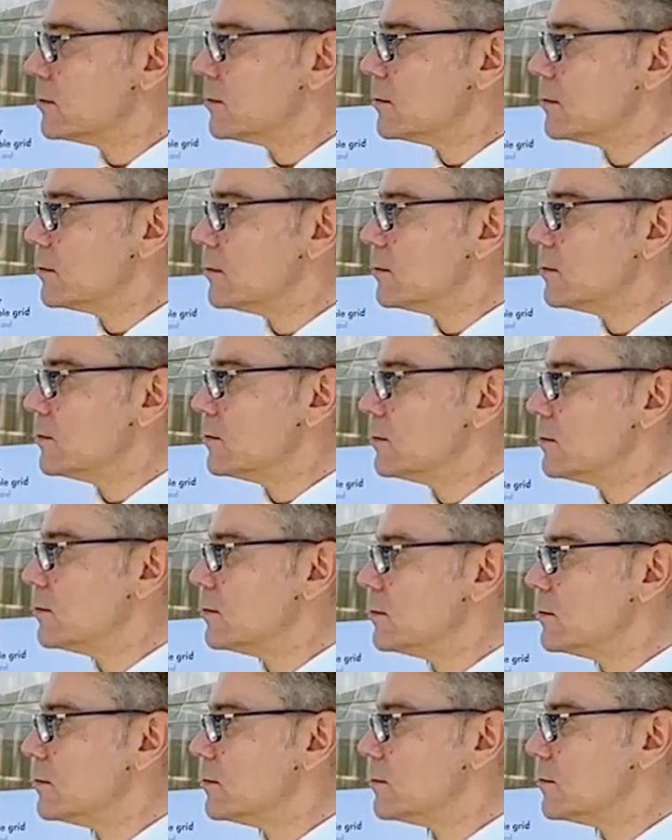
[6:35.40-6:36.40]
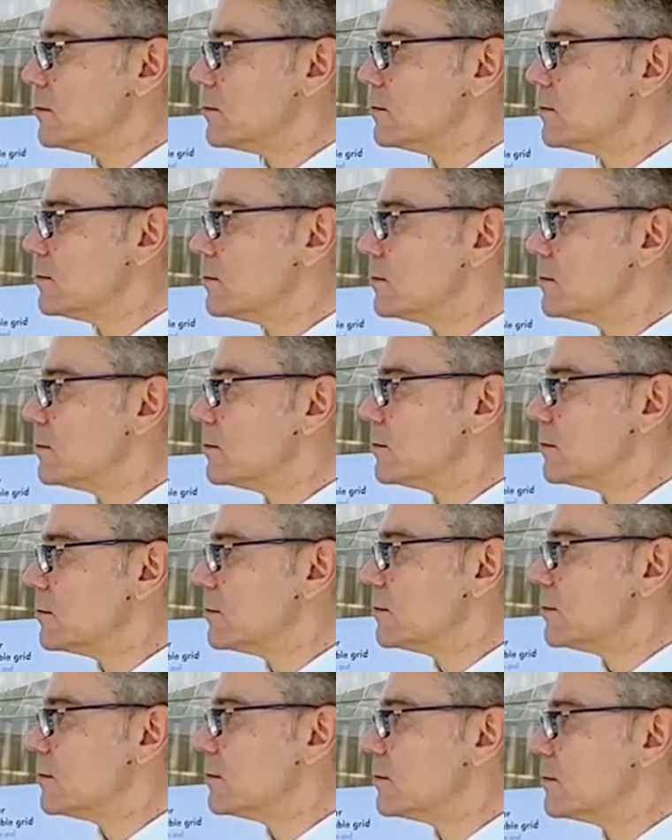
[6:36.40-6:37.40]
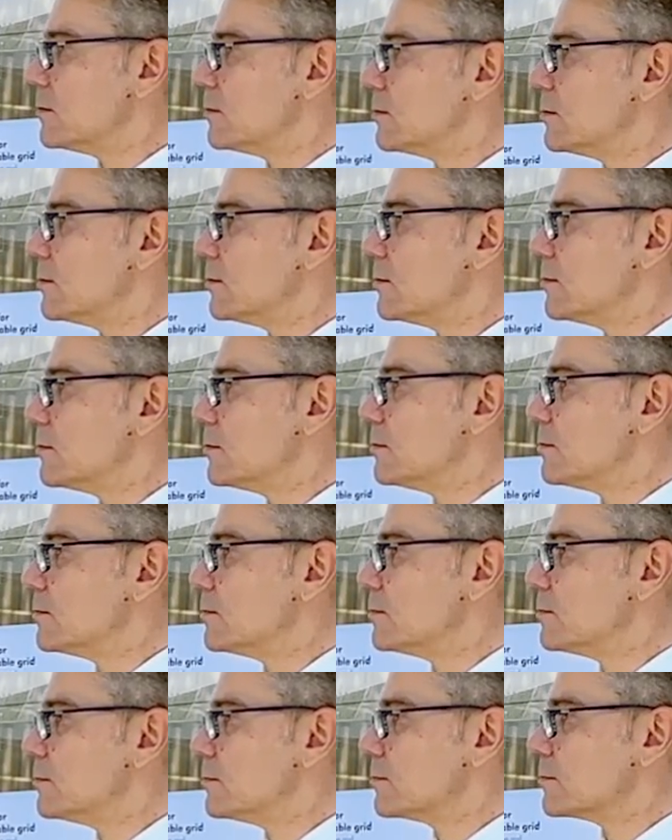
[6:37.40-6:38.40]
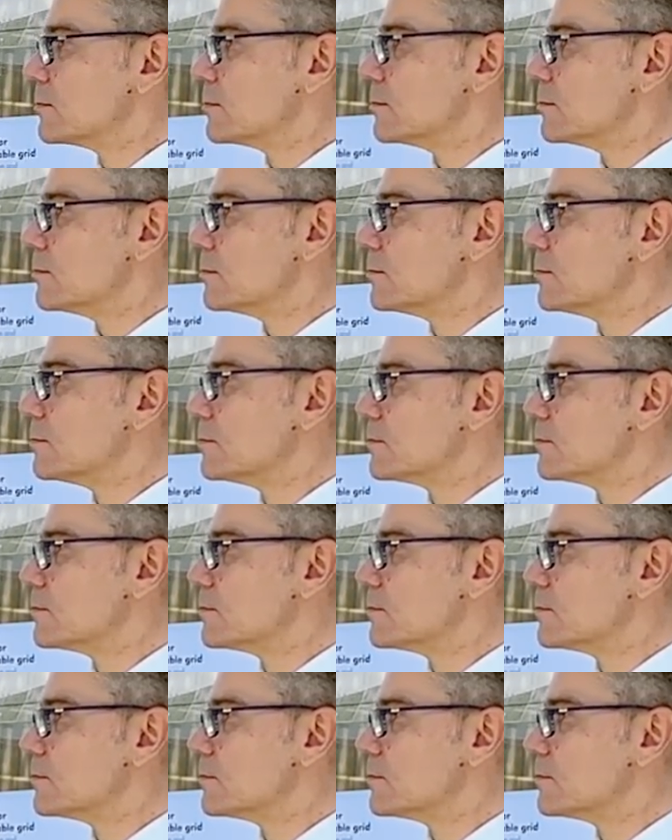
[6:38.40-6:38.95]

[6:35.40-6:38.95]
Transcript: (silent)